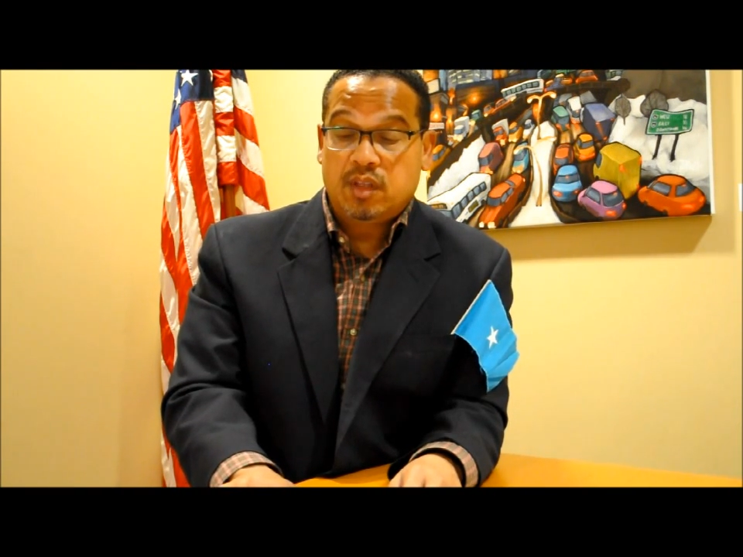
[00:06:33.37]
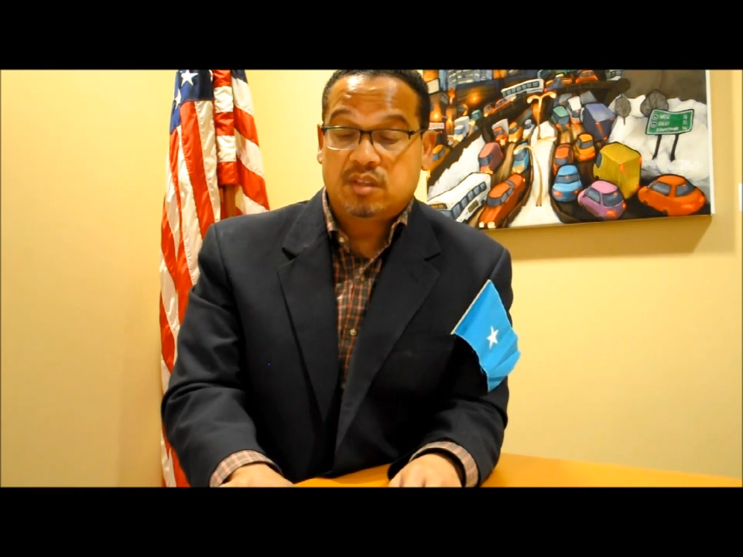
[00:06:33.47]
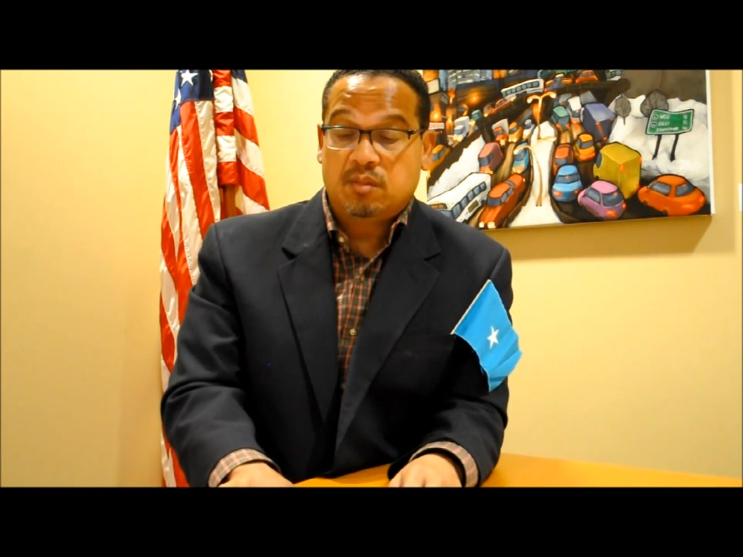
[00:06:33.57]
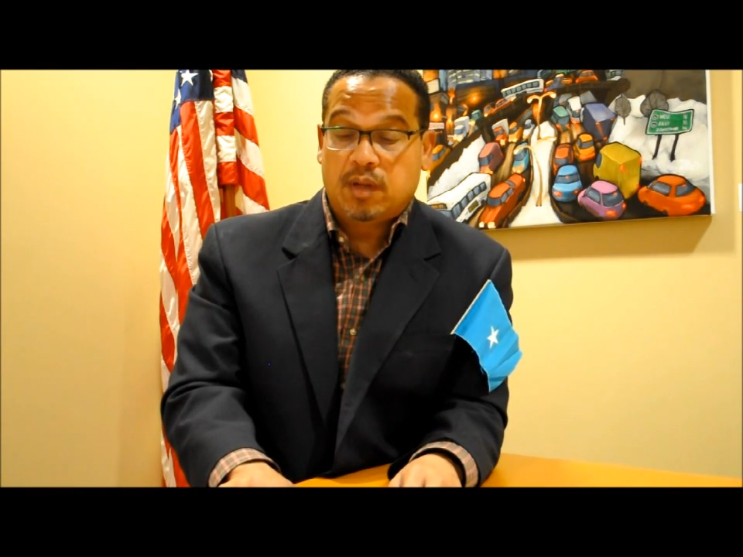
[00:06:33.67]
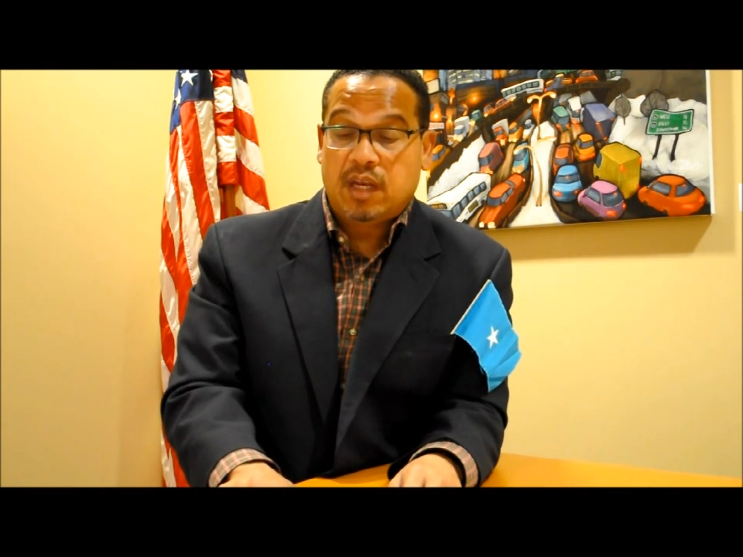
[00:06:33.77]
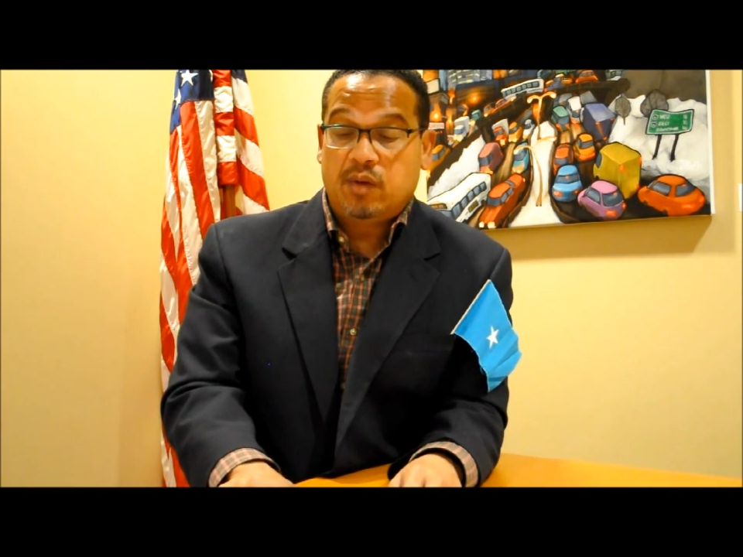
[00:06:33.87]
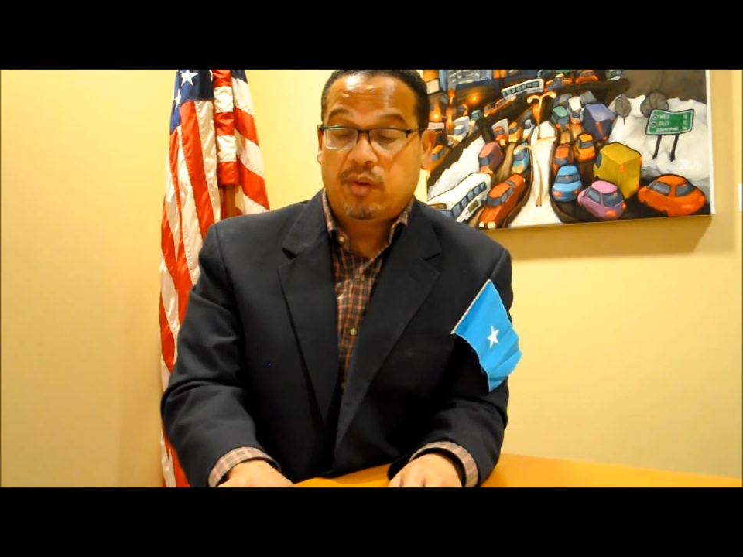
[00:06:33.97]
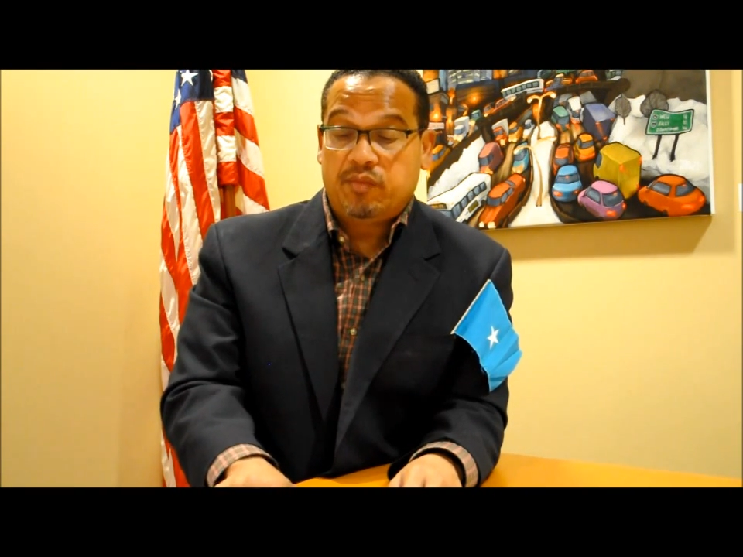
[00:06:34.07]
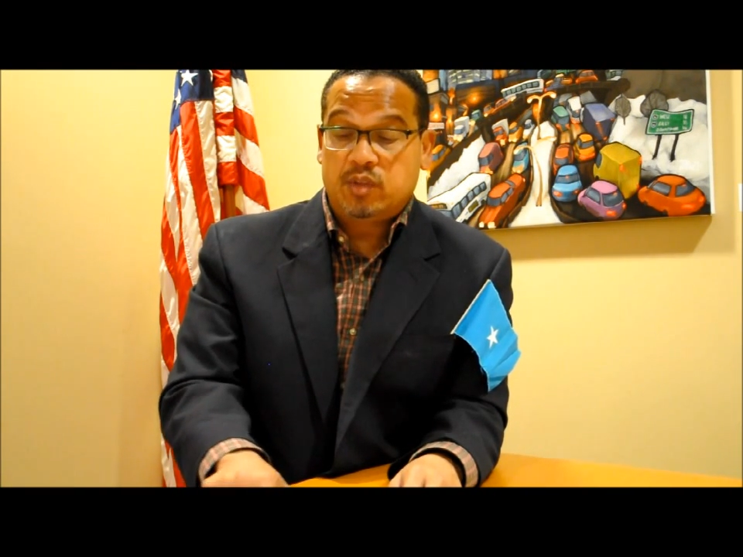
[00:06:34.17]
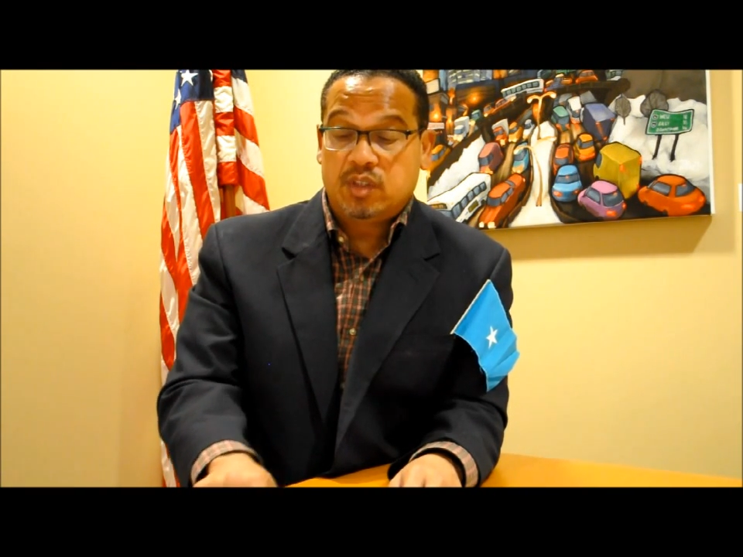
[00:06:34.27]
Somali
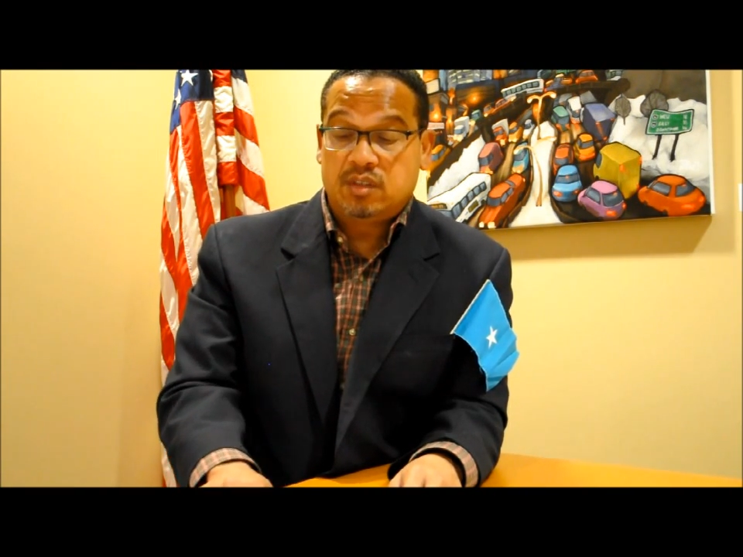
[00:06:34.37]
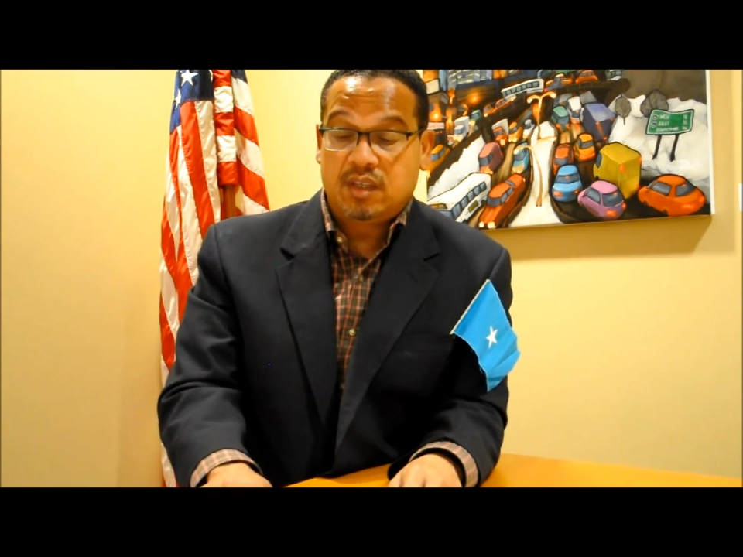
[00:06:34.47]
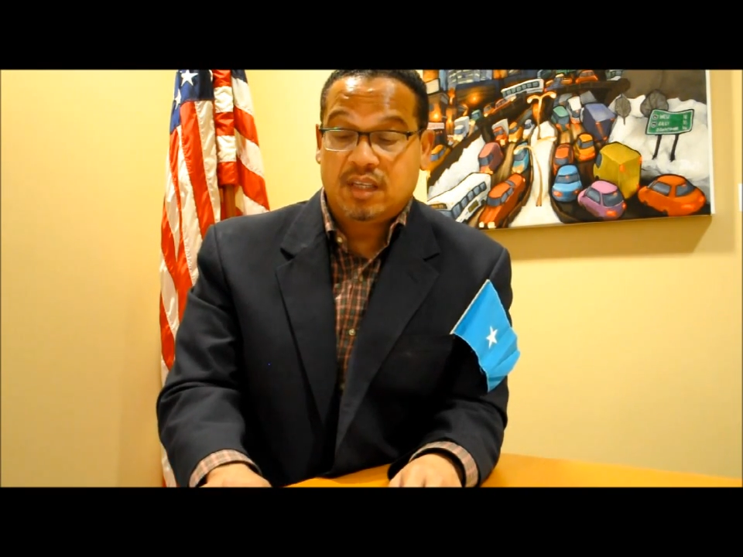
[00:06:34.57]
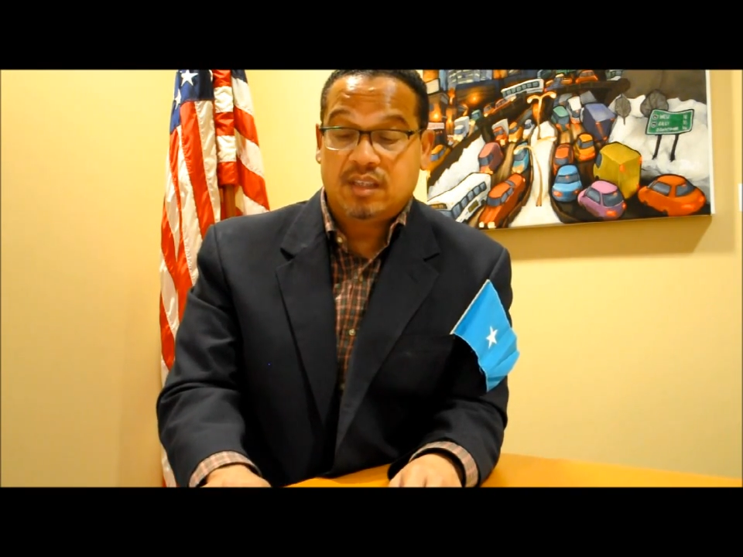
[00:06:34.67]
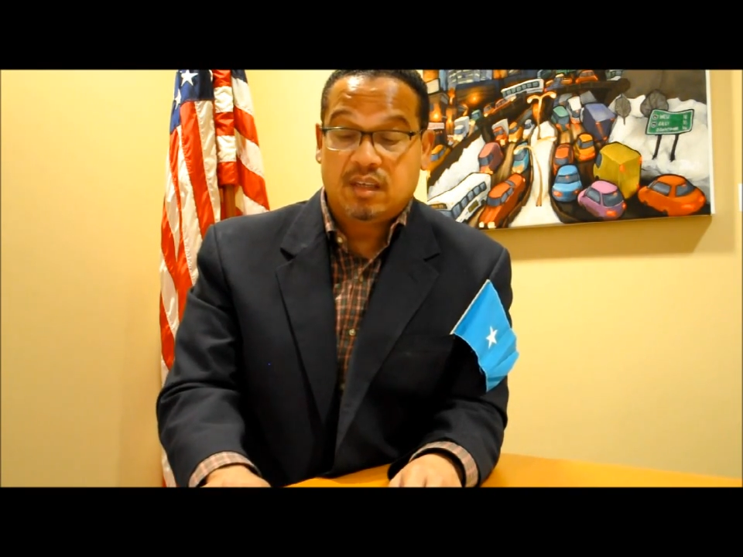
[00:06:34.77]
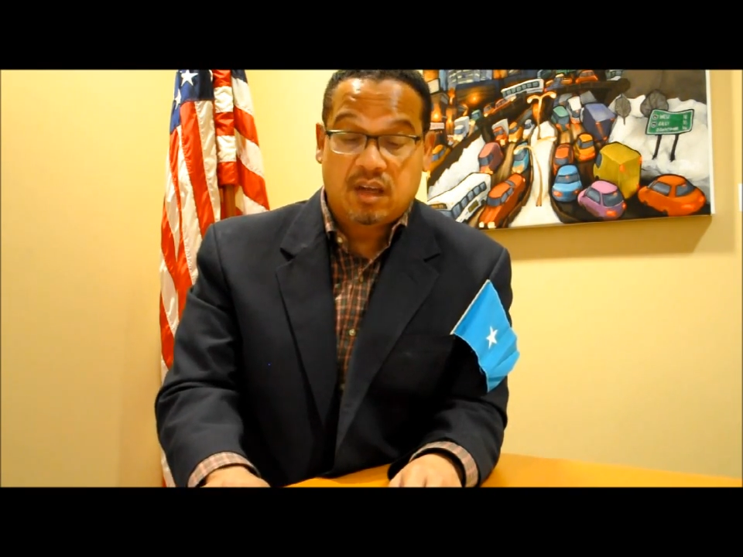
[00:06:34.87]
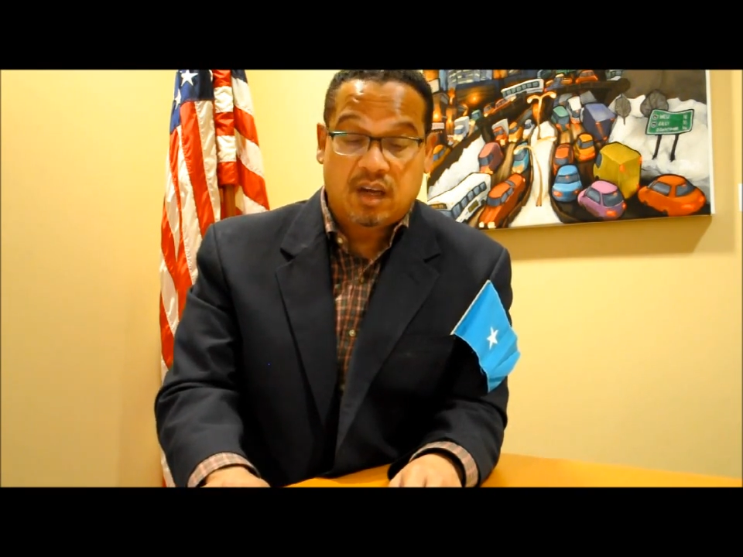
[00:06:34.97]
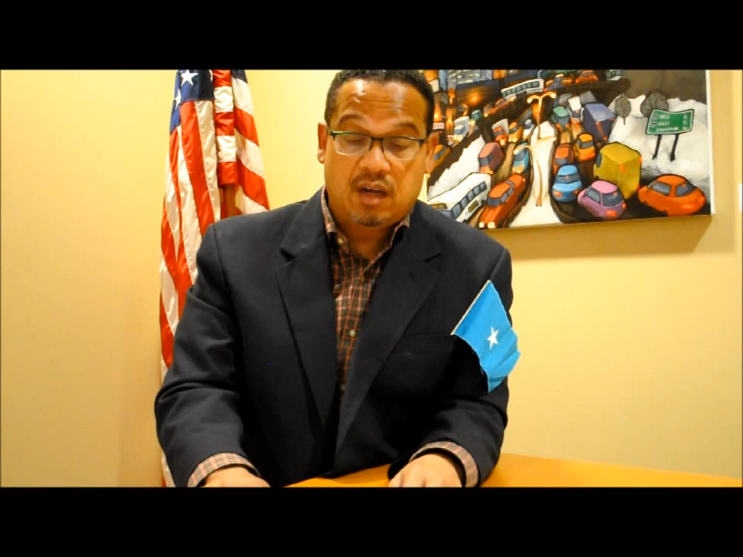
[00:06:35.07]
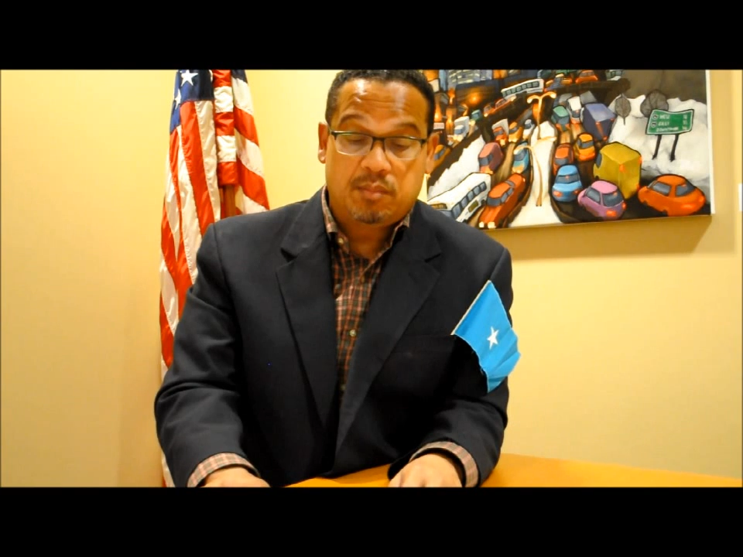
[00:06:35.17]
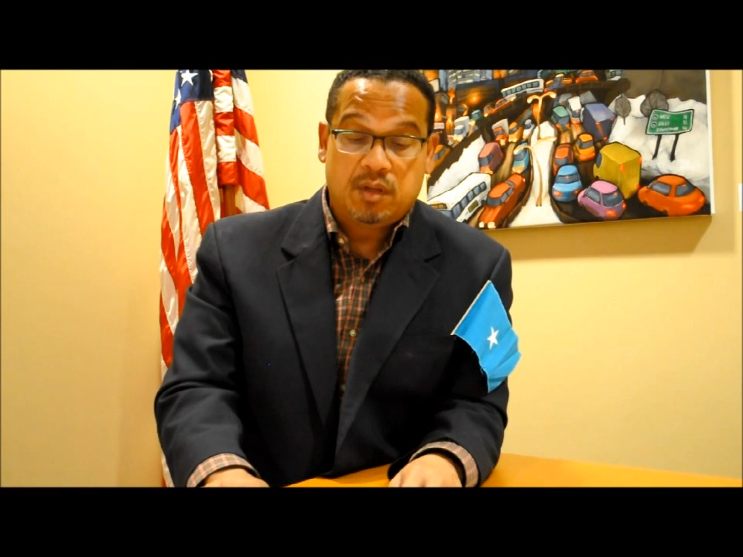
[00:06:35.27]
refugees in
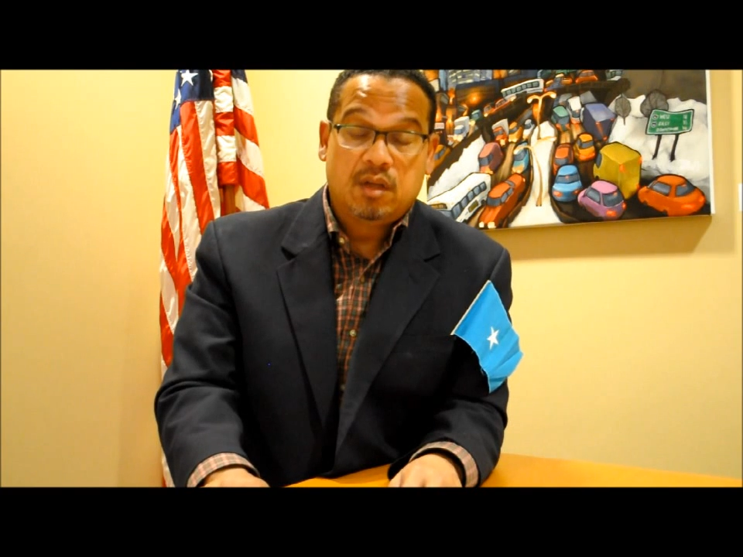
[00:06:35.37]
Dadaab,